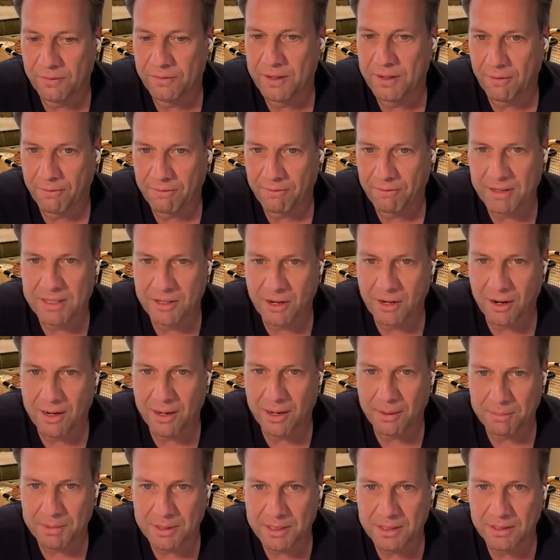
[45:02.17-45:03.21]
different
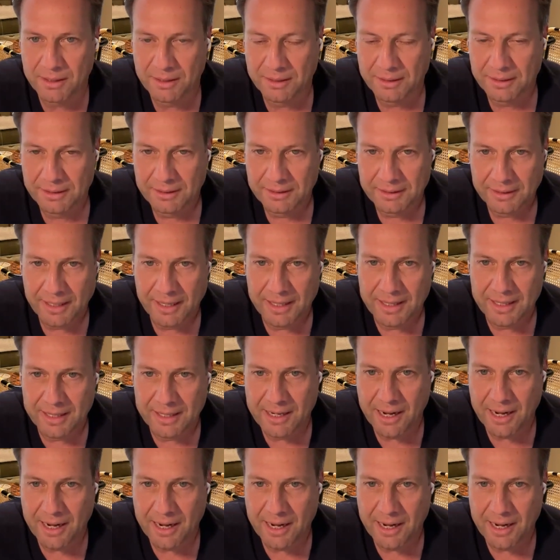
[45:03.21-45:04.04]
startups in this